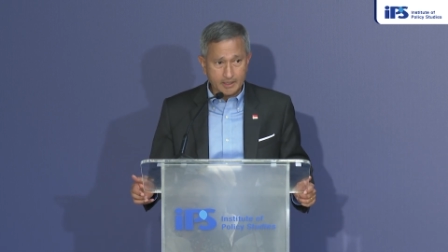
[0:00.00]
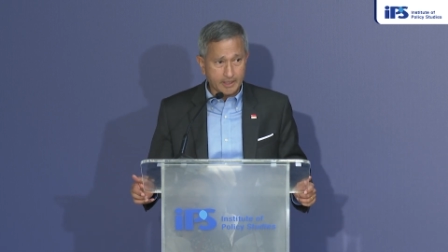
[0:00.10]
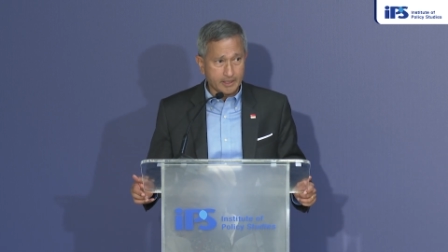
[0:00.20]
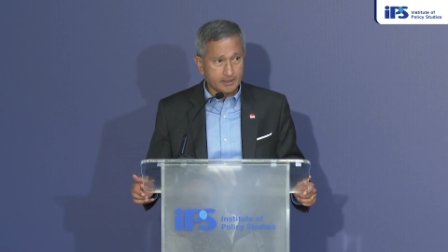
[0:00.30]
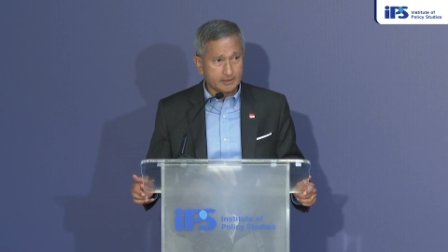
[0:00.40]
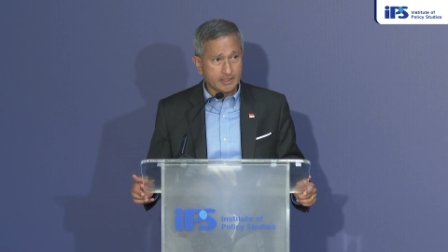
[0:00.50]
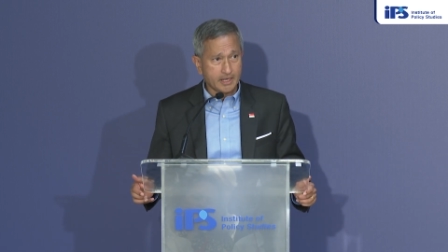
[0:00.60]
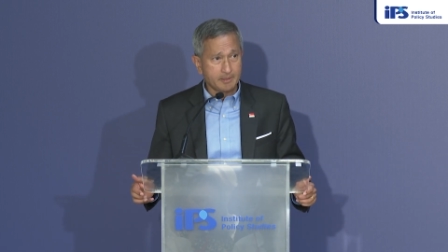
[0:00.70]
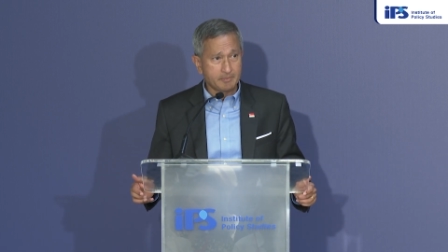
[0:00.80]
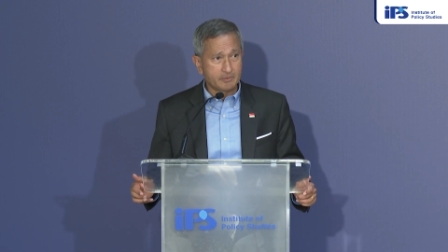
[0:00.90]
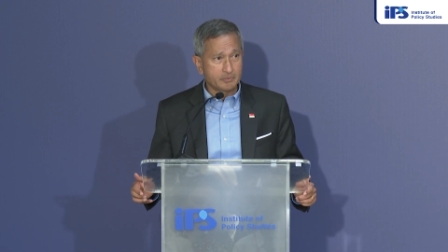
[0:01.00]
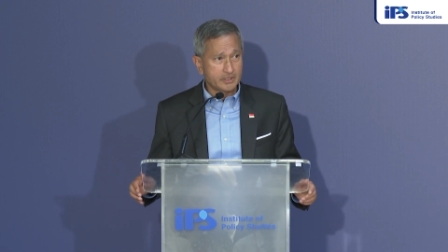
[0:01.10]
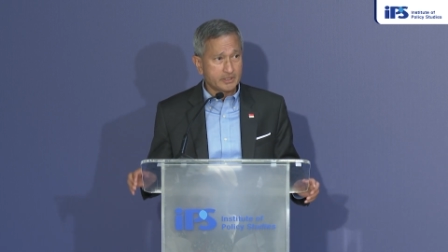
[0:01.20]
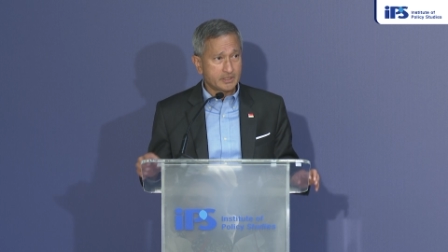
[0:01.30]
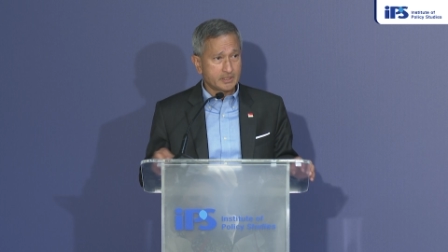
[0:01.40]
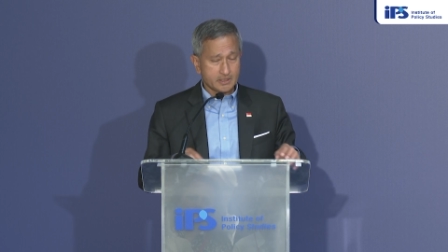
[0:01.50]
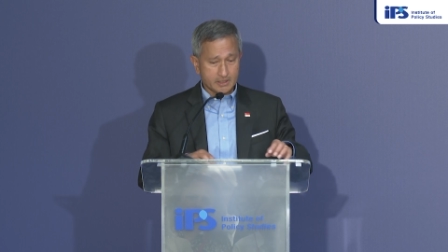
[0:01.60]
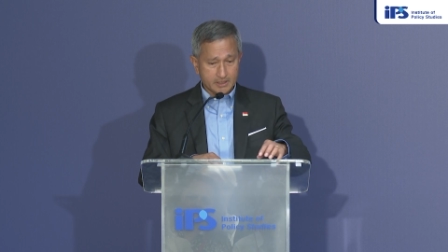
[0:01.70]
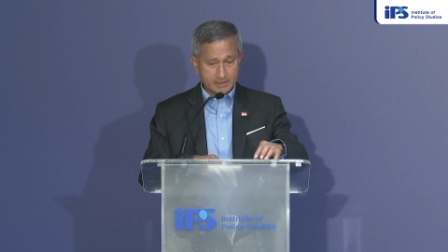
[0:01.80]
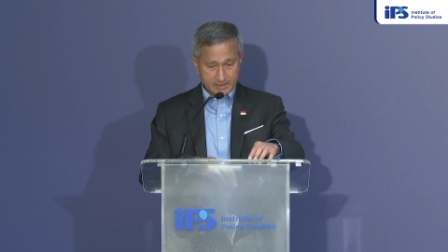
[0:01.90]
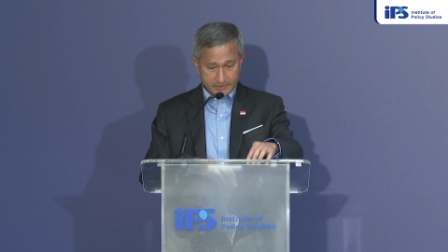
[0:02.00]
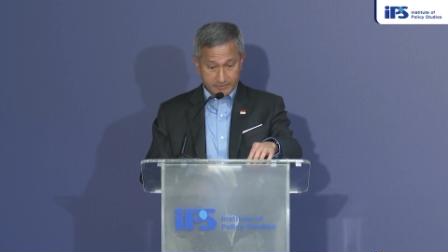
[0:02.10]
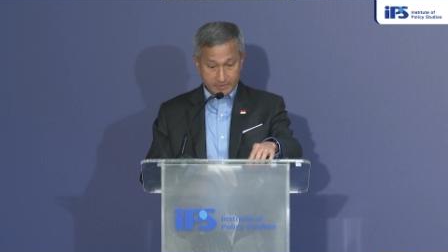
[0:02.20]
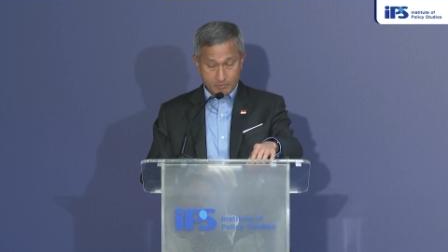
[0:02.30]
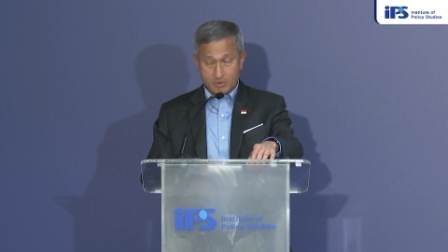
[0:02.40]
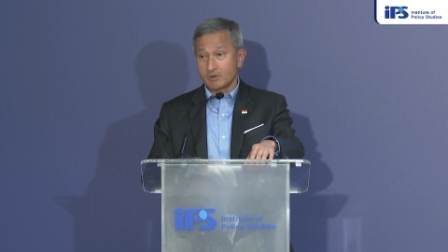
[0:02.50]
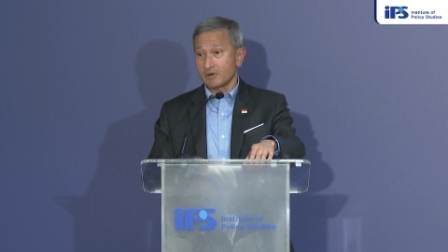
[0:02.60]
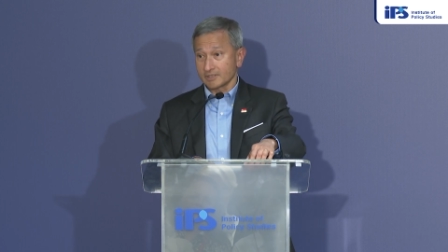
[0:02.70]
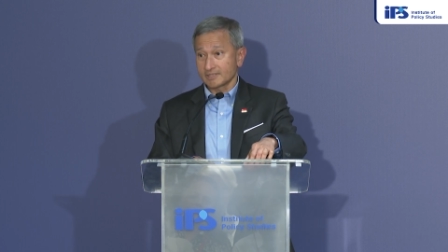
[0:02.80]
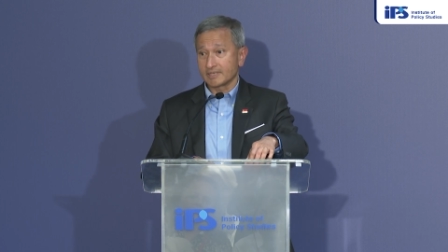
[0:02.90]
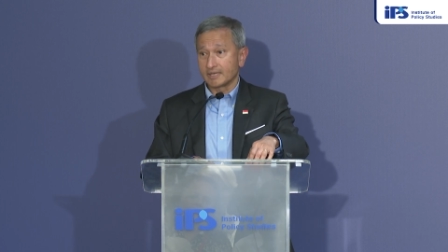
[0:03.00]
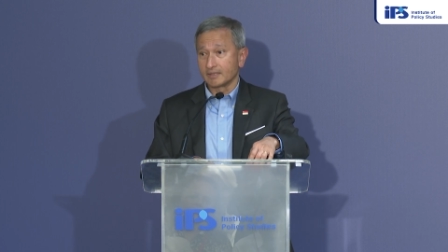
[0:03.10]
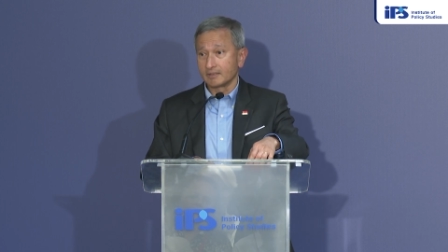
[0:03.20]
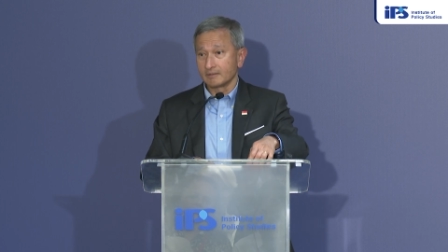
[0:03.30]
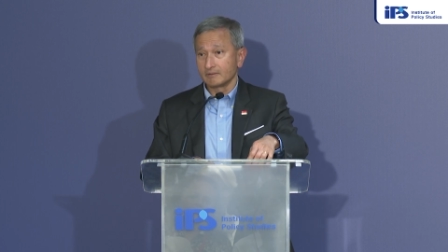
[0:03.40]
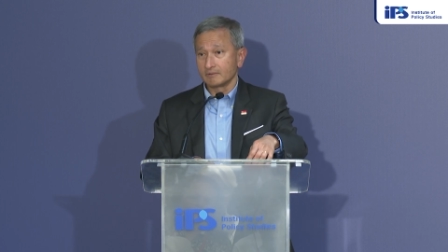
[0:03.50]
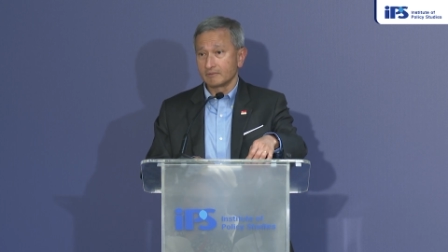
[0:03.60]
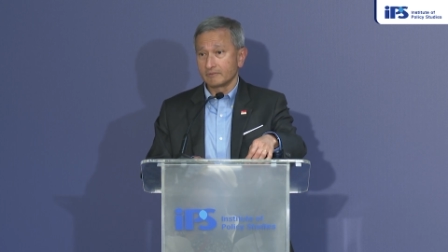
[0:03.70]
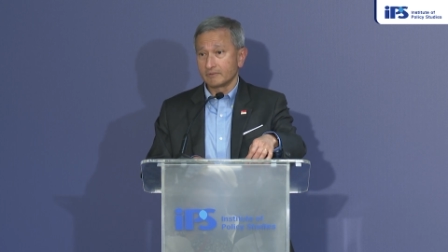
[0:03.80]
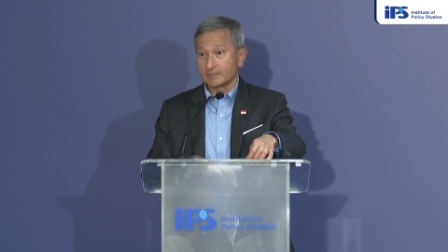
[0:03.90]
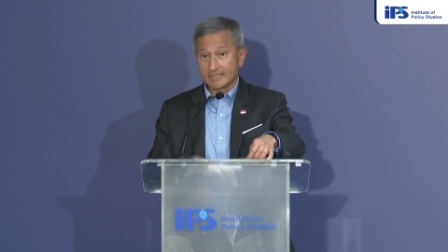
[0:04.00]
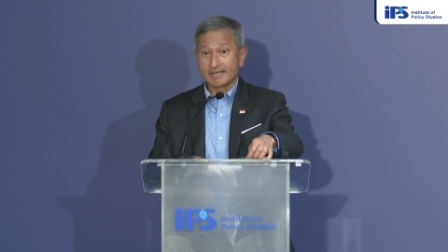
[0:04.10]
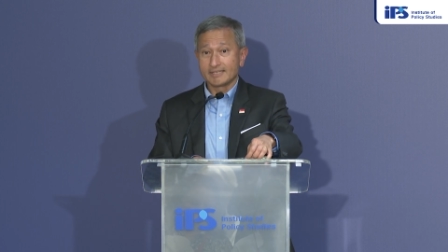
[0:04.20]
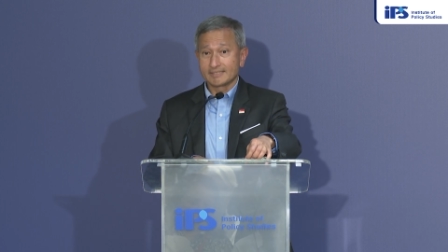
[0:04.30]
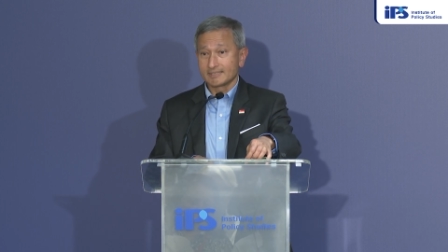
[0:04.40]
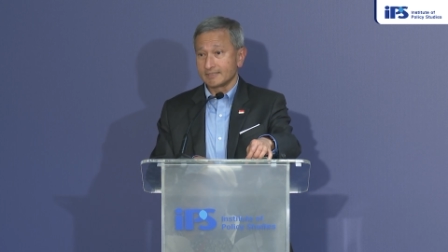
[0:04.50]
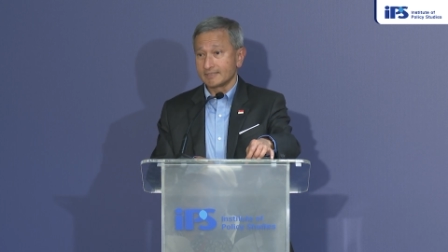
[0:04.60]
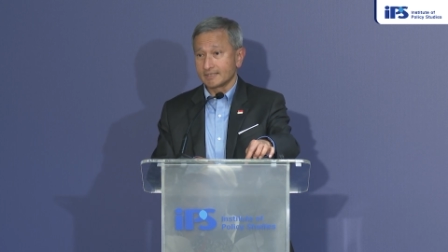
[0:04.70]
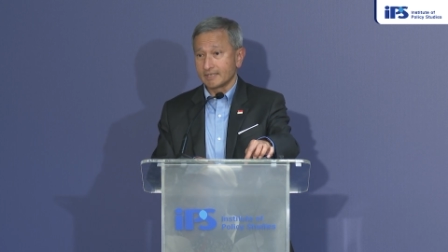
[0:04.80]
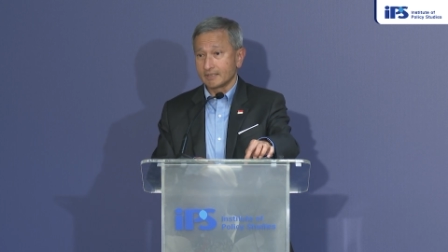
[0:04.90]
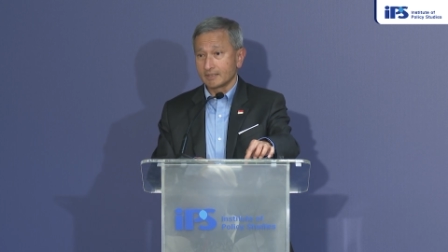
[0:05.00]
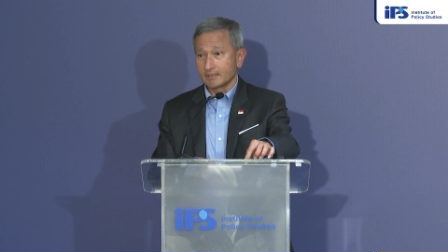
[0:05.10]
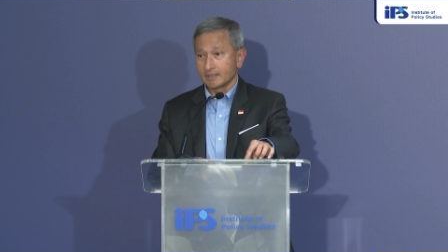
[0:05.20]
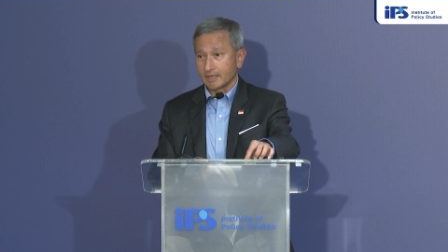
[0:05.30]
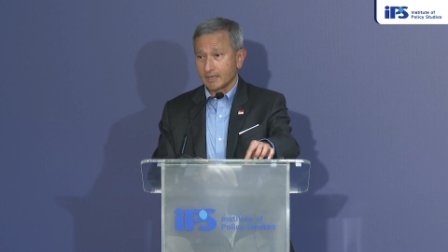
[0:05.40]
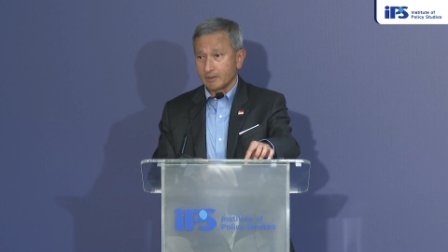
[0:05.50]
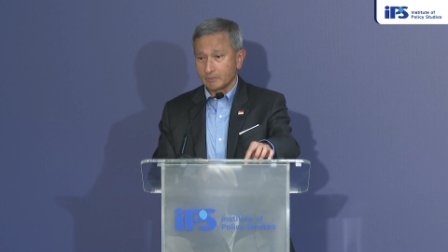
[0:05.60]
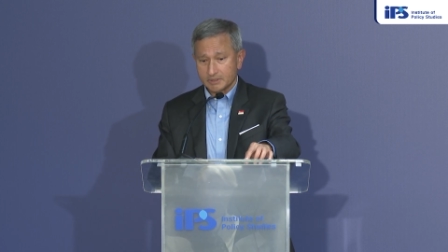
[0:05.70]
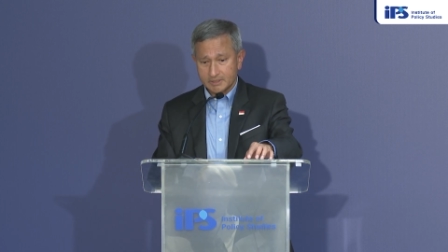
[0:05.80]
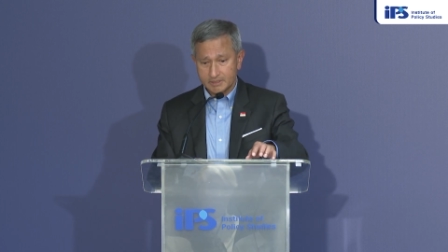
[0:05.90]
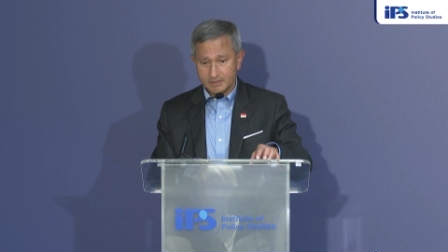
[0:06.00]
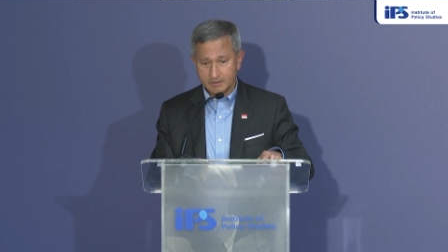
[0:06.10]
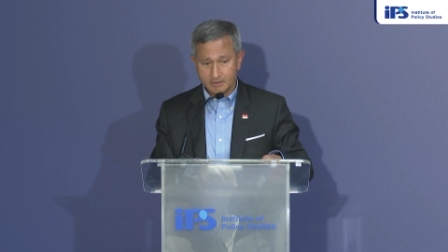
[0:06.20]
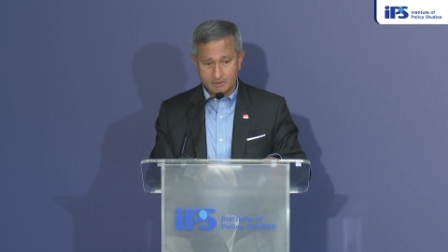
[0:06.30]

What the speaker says: and a time in which it's even more hostile for a tiny city-state like ours,